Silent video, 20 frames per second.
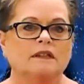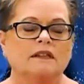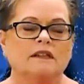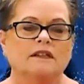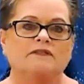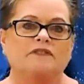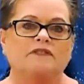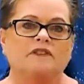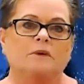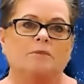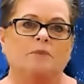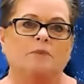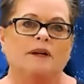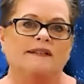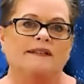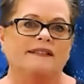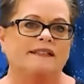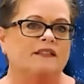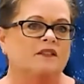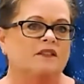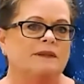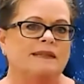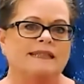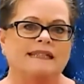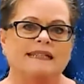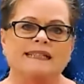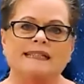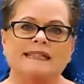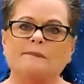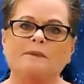for a person who is
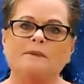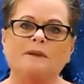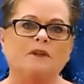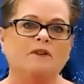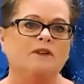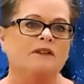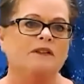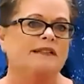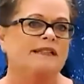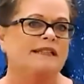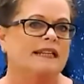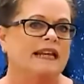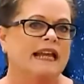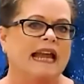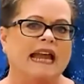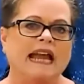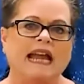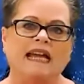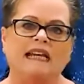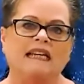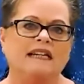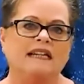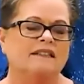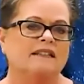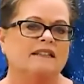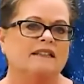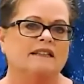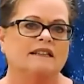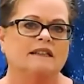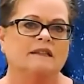experiencing any
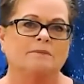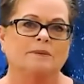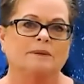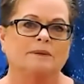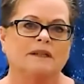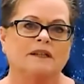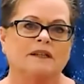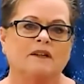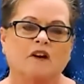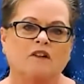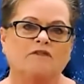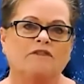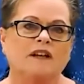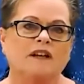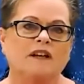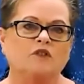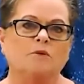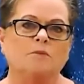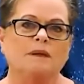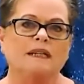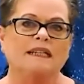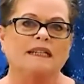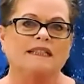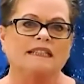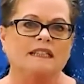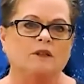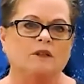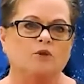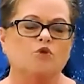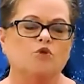type of
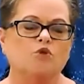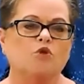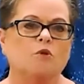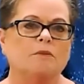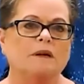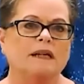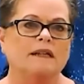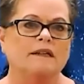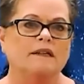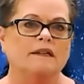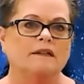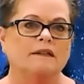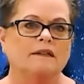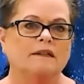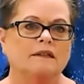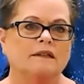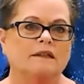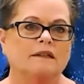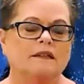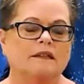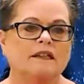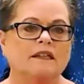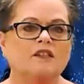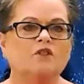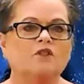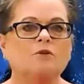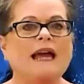vulnerability or trauma to